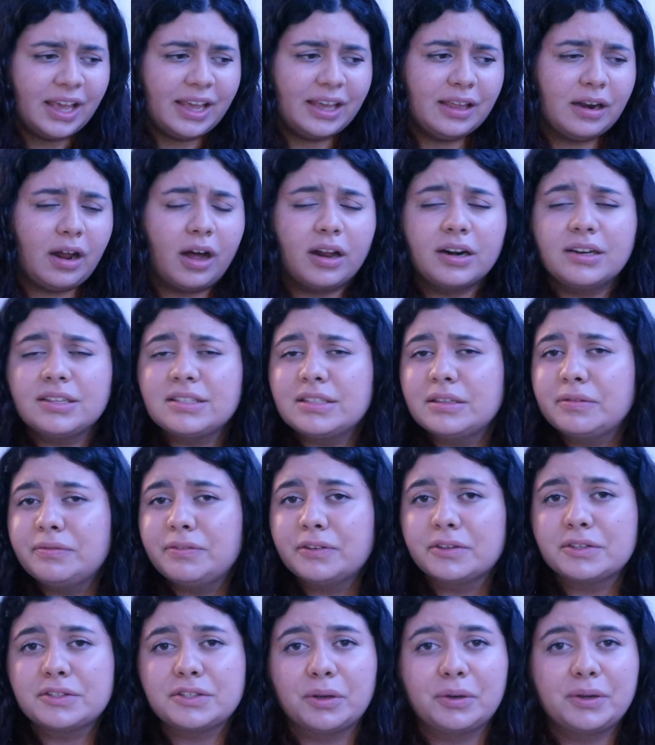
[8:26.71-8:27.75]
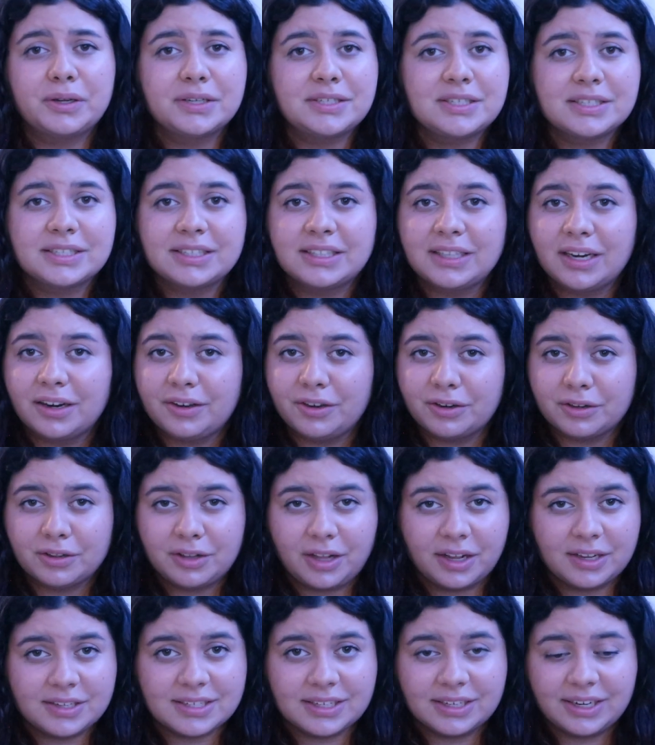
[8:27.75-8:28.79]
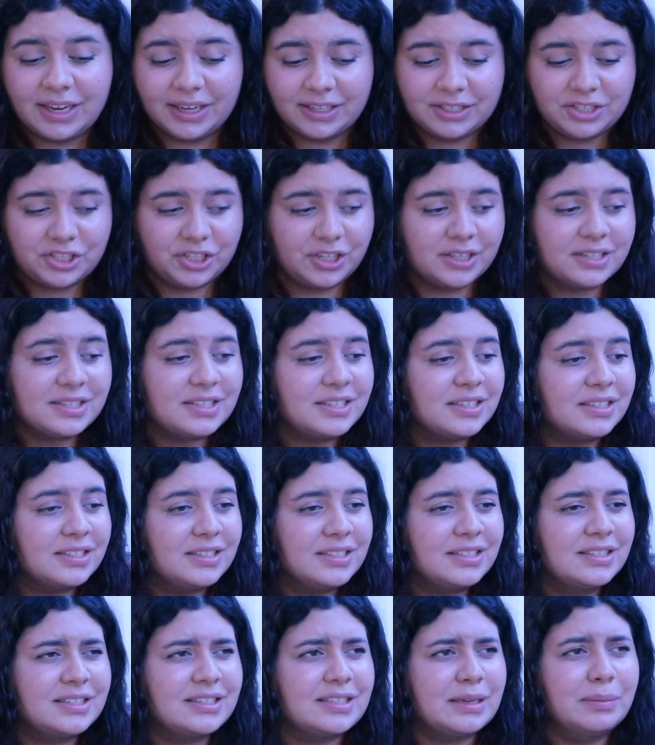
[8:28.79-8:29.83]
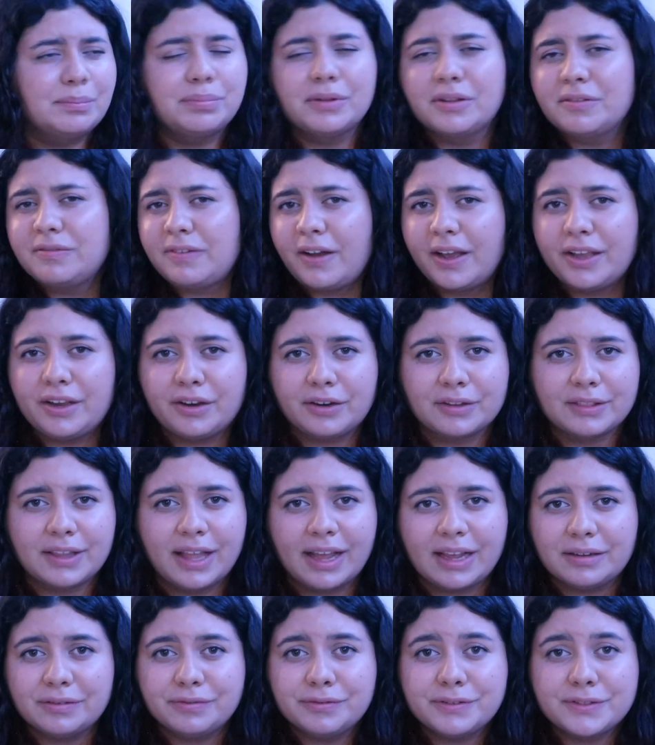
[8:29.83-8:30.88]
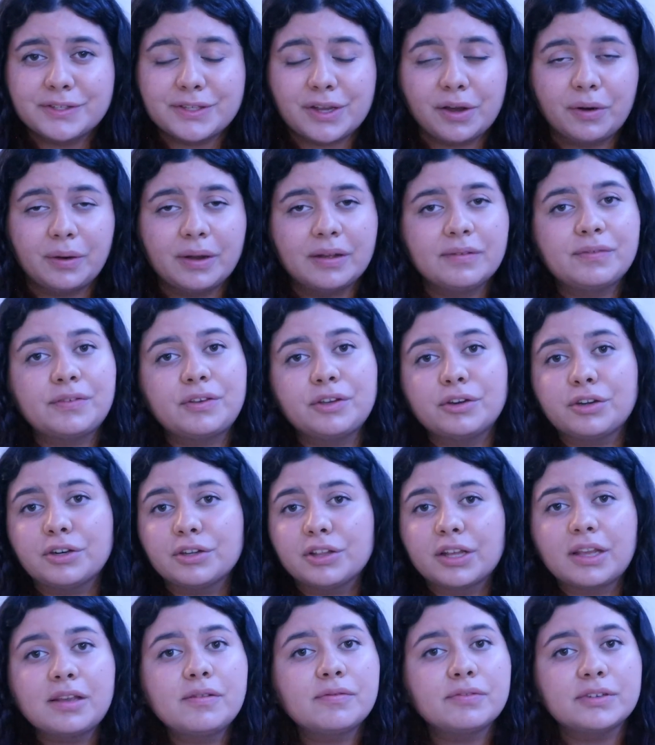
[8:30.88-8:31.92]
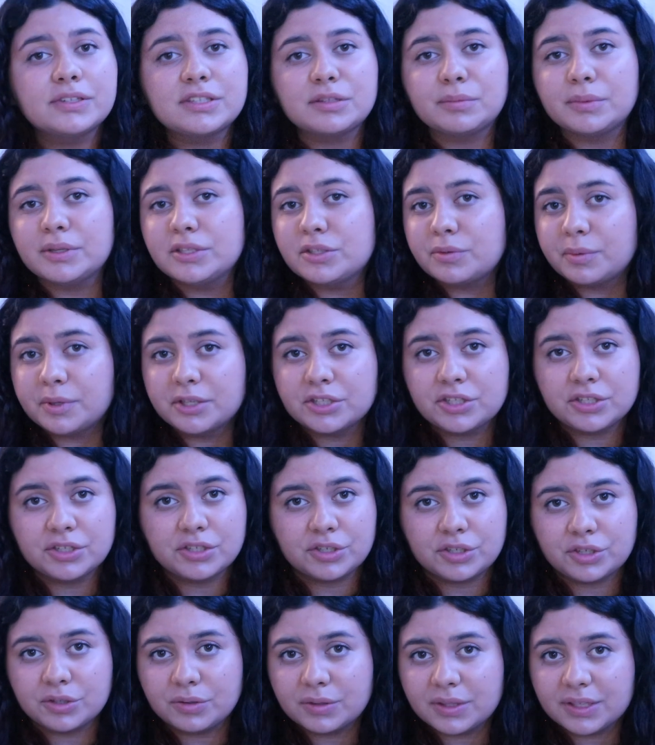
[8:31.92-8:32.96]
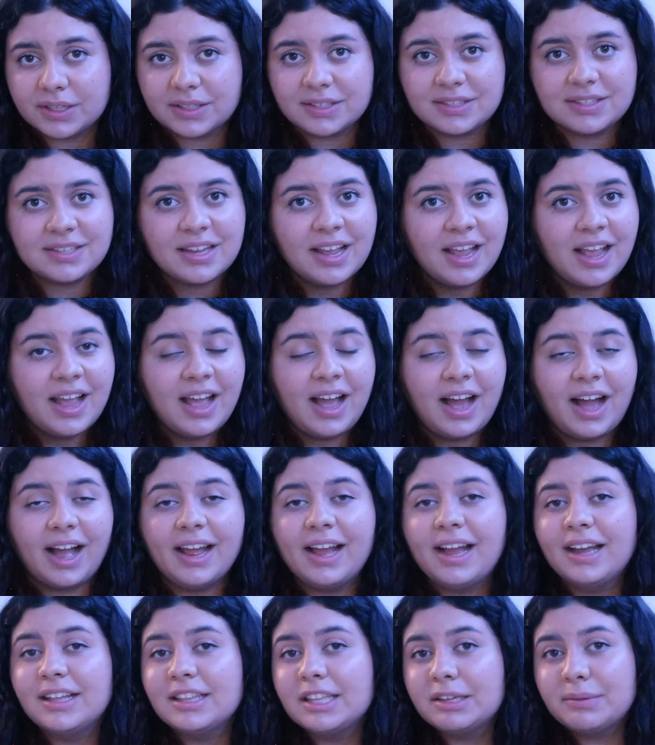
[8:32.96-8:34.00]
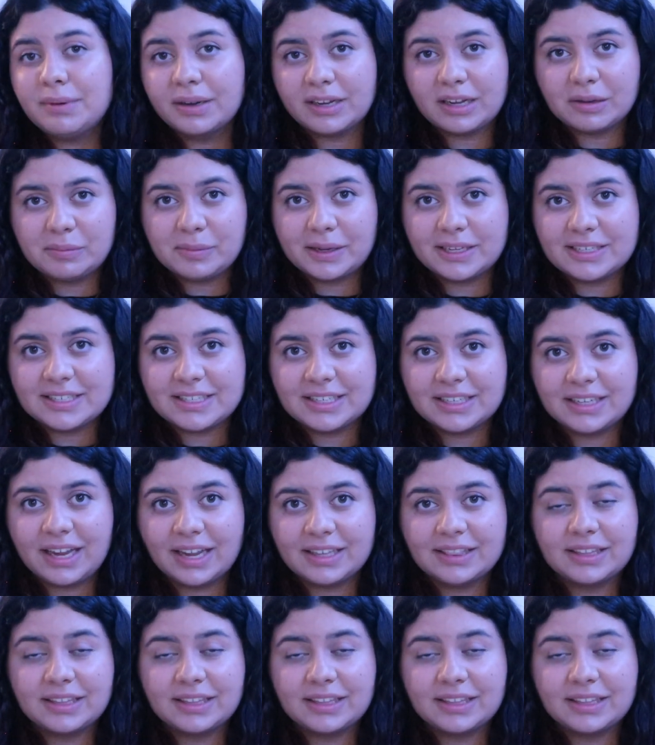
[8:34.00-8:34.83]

It honestly feels so good to clean out your closet and just simplify your life. So if you're looking for some inspiration to do this, I highly recommend it.